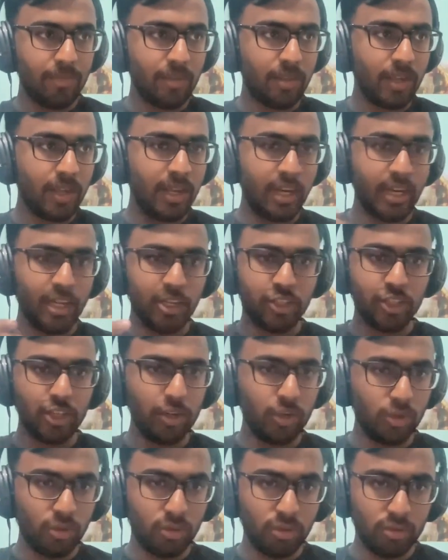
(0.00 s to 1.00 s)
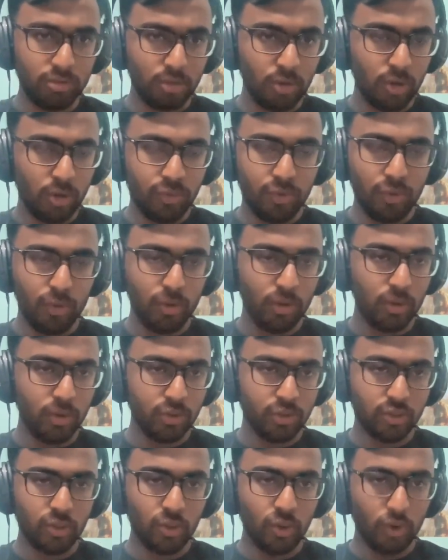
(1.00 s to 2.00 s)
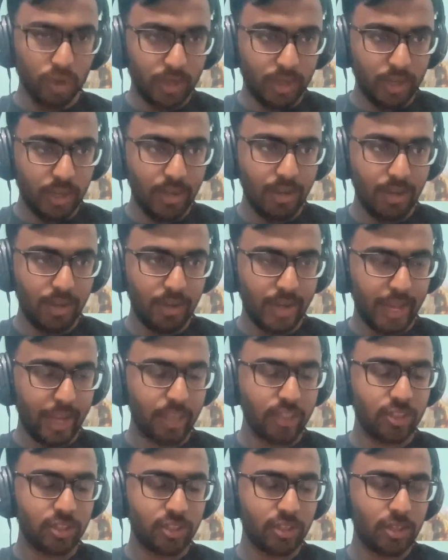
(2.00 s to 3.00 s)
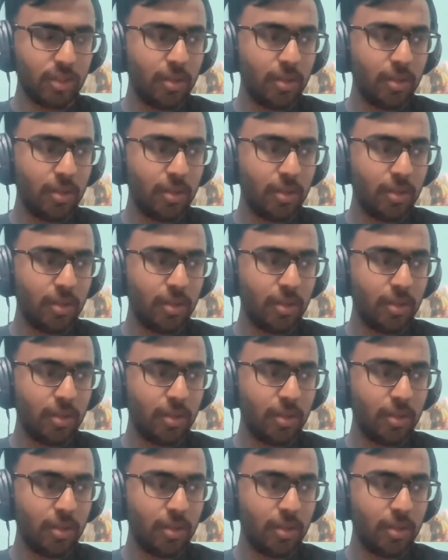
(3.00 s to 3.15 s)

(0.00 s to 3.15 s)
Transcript: in addition to good photos, good text.